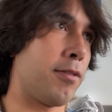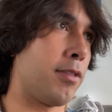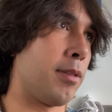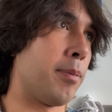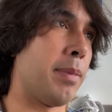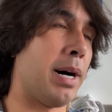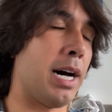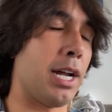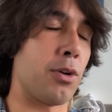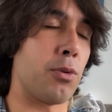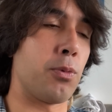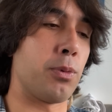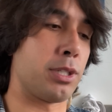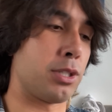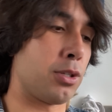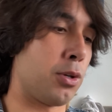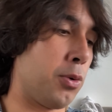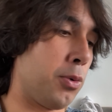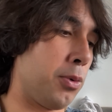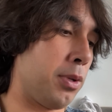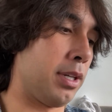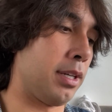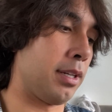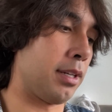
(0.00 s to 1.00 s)
the model was
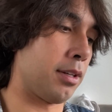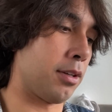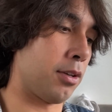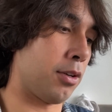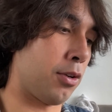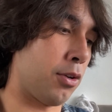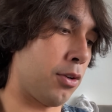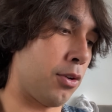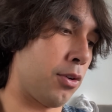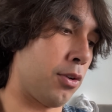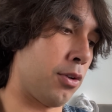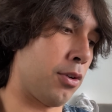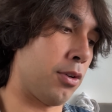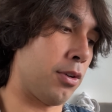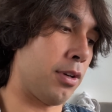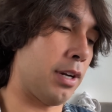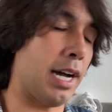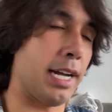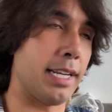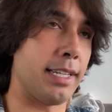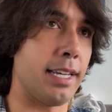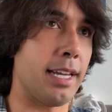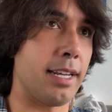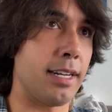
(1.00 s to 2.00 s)
holding her
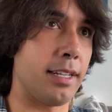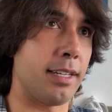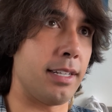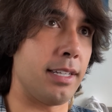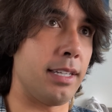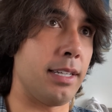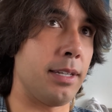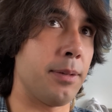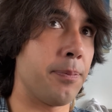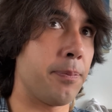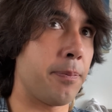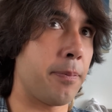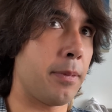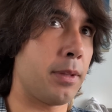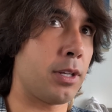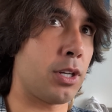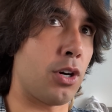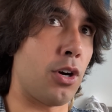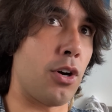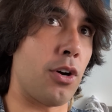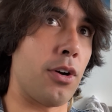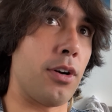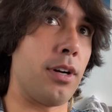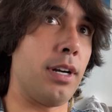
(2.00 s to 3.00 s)
identity
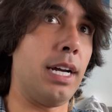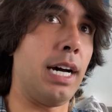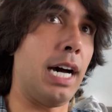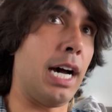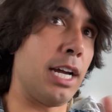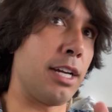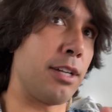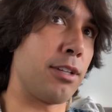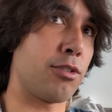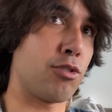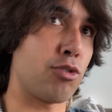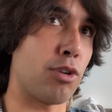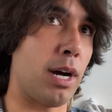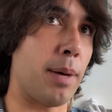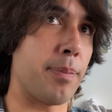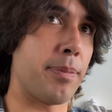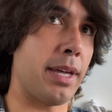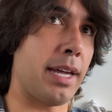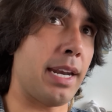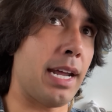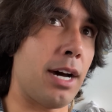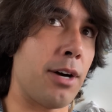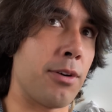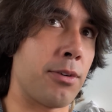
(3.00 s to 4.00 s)
card, I crop
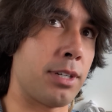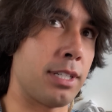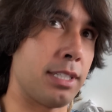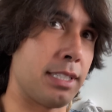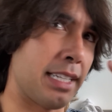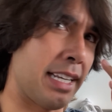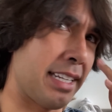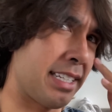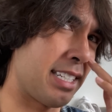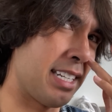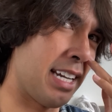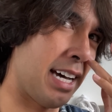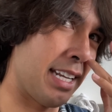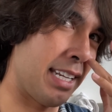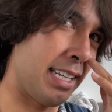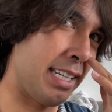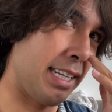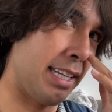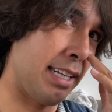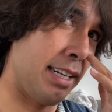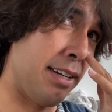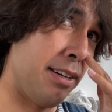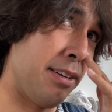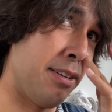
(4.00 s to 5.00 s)
that out because that's not
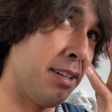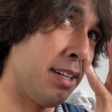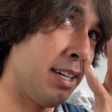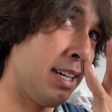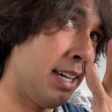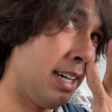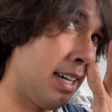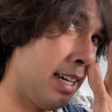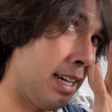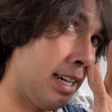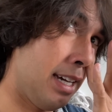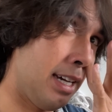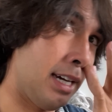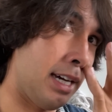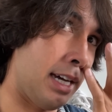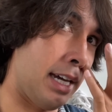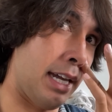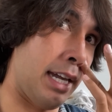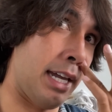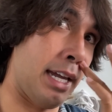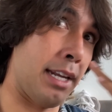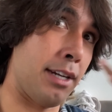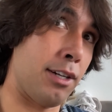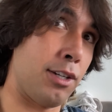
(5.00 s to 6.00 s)
needed,
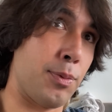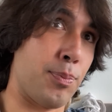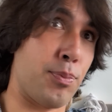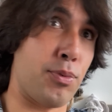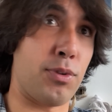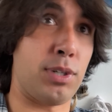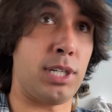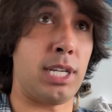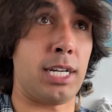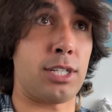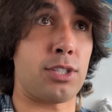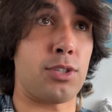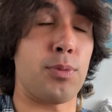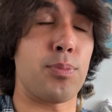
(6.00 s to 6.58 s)
and to protect her